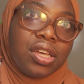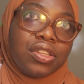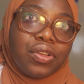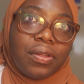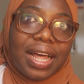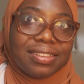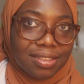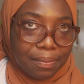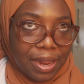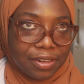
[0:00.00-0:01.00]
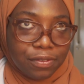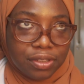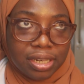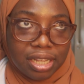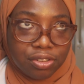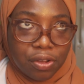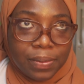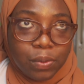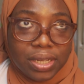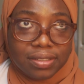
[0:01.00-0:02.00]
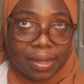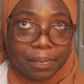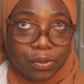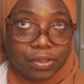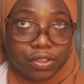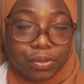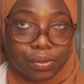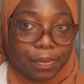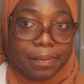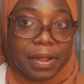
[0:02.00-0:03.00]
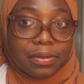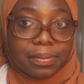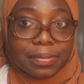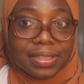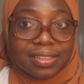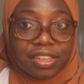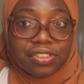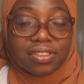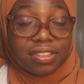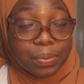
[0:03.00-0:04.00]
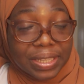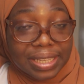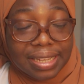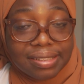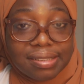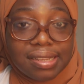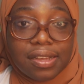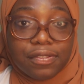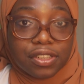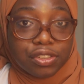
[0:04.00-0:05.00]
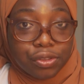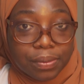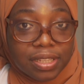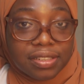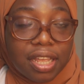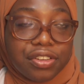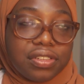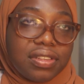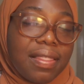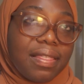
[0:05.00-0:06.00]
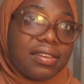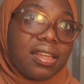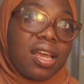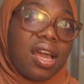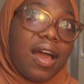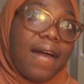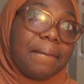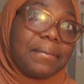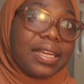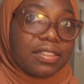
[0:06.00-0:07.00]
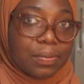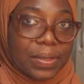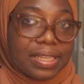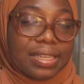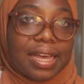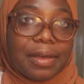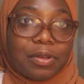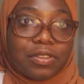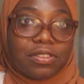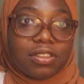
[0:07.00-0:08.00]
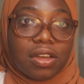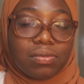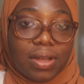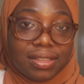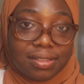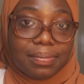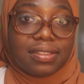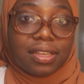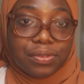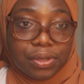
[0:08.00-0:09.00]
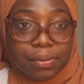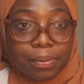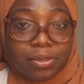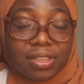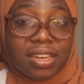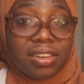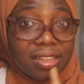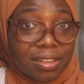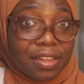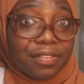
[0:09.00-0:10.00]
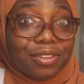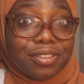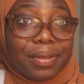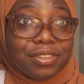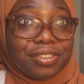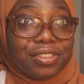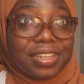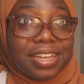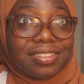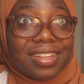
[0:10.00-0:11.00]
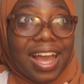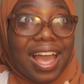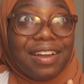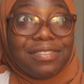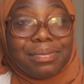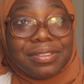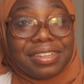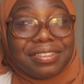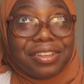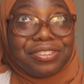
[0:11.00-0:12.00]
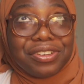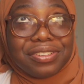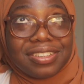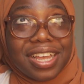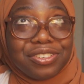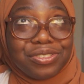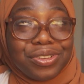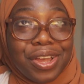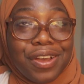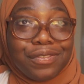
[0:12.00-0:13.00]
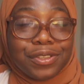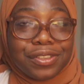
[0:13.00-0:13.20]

So that's the plan for the next couple of weeks. I'm going to prepare my presentation this weekend for the two presentations, and then next week I'm going to start writing my secondary report. And another thing I forgot to mention to you guys is that I have a presentation scheduled for